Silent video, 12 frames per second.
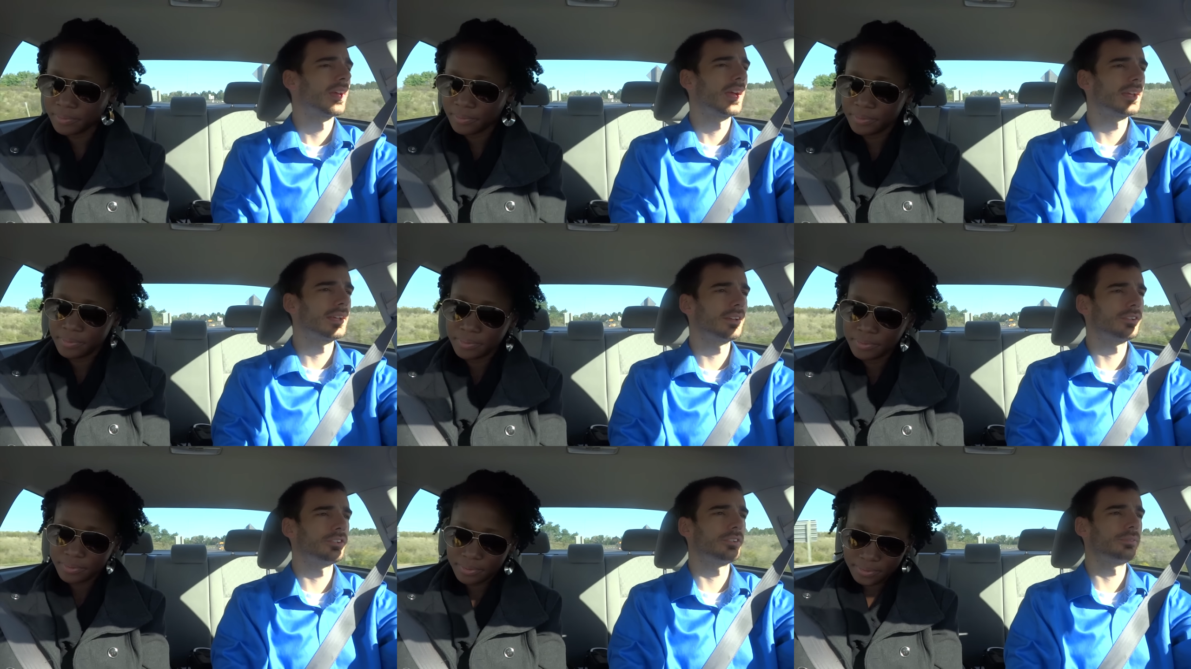Speaker 1: I get
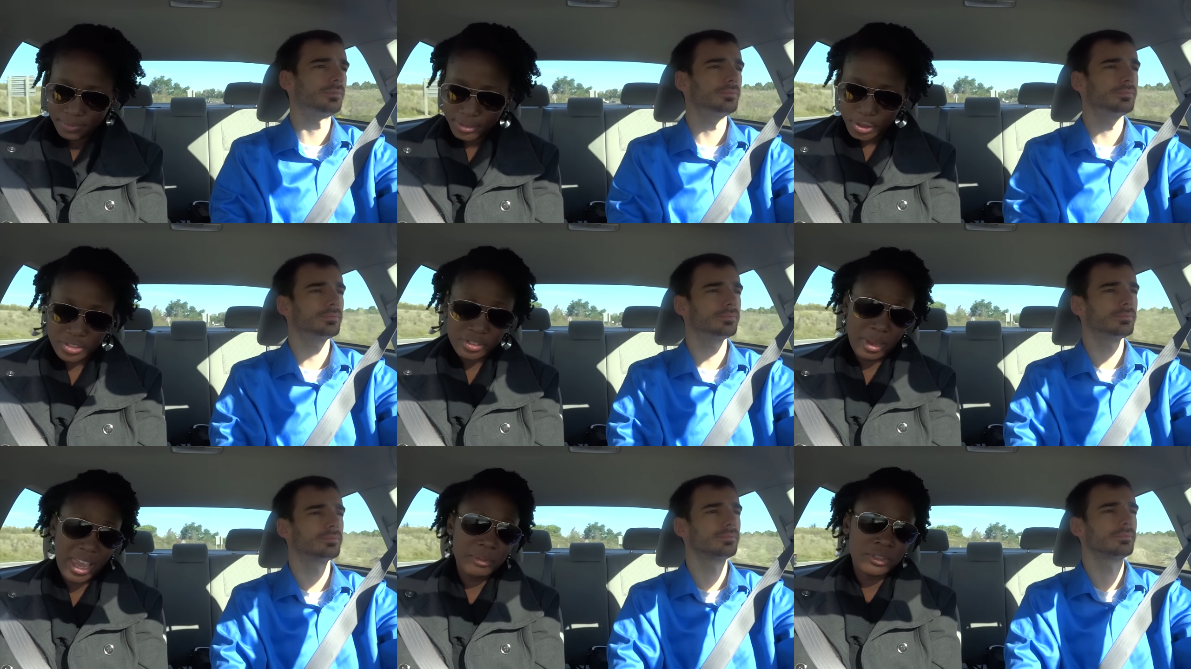you. Or
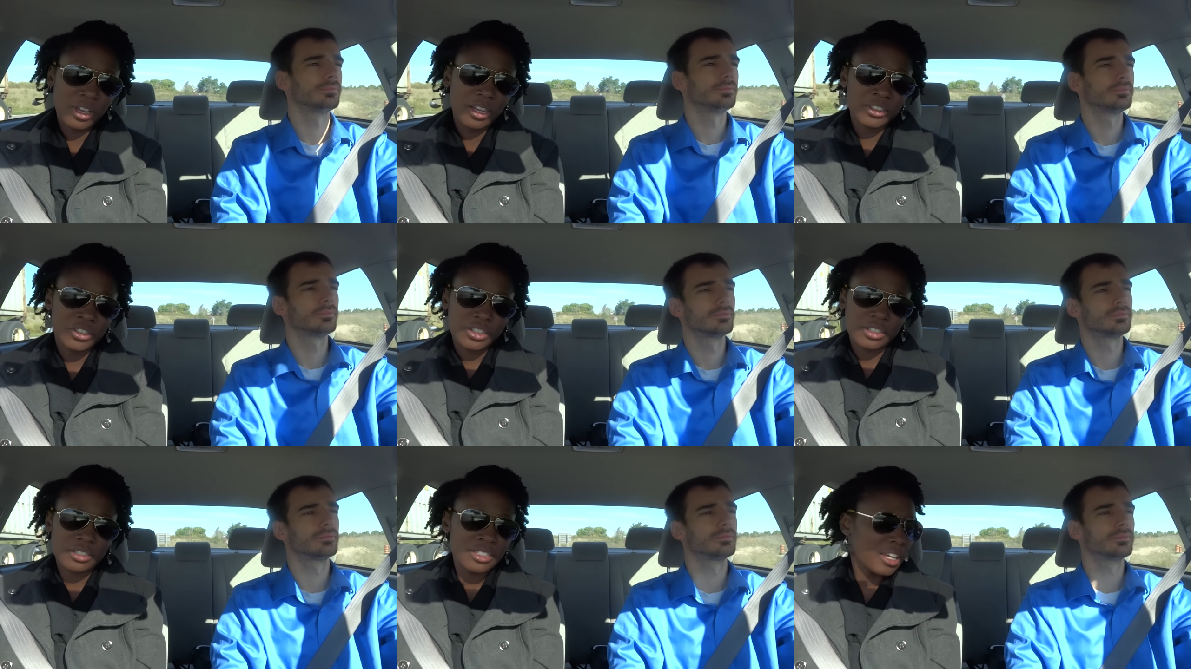from Amazon,
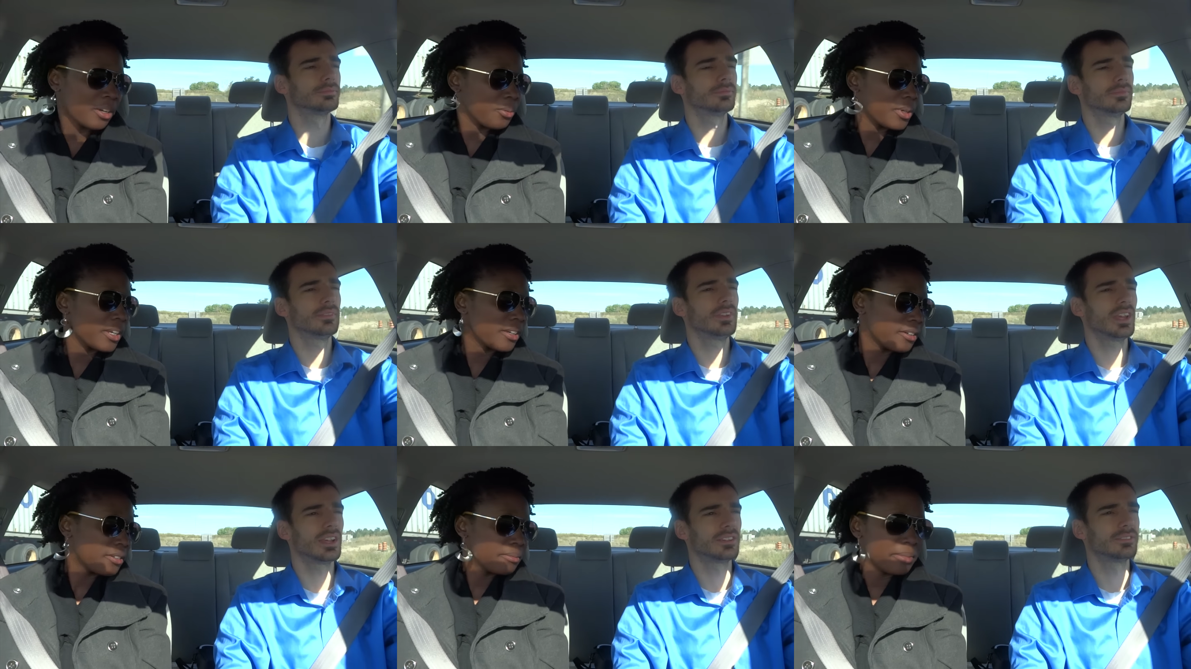sure, it'll take a week.
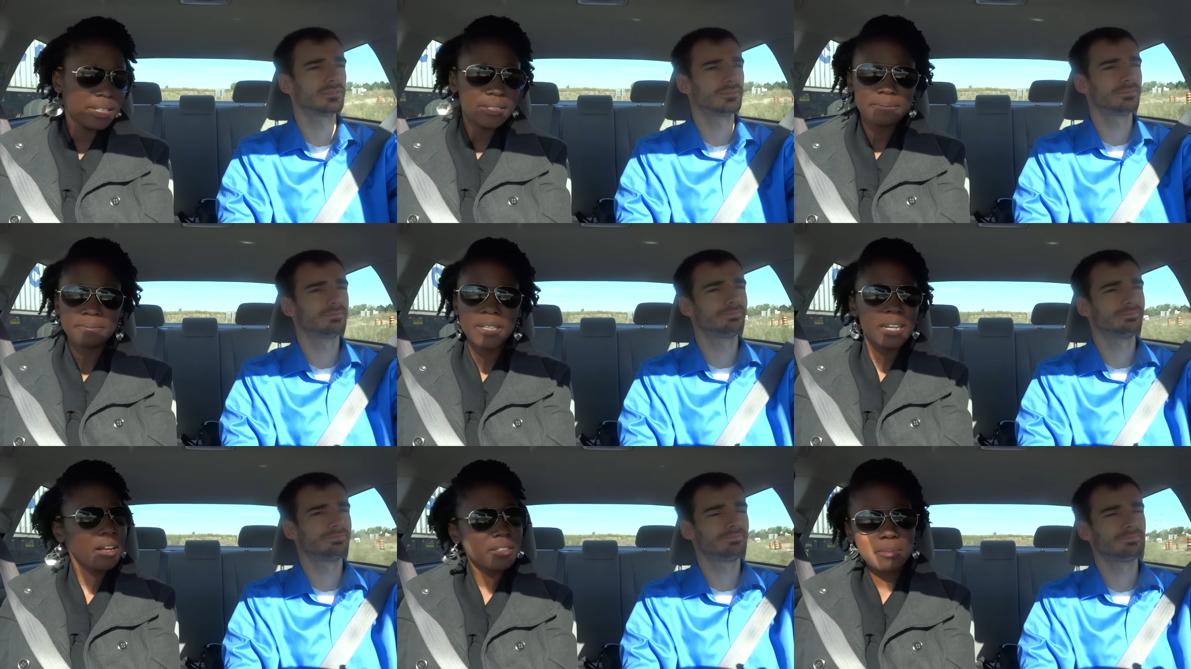Yeah. But
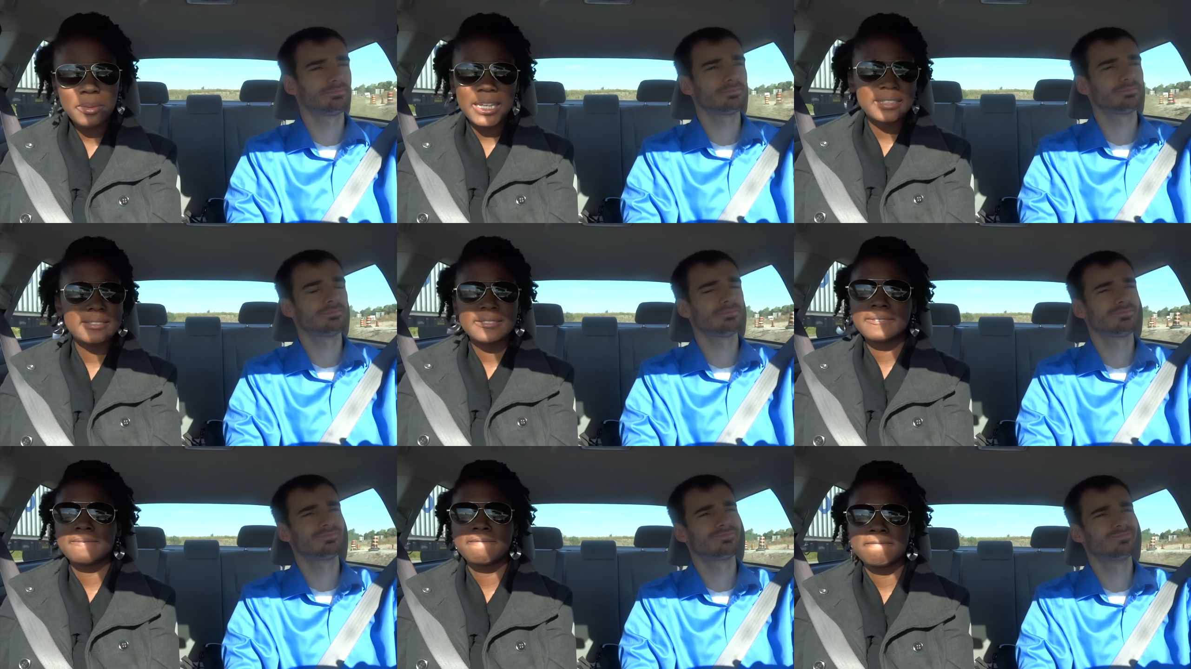it all depends.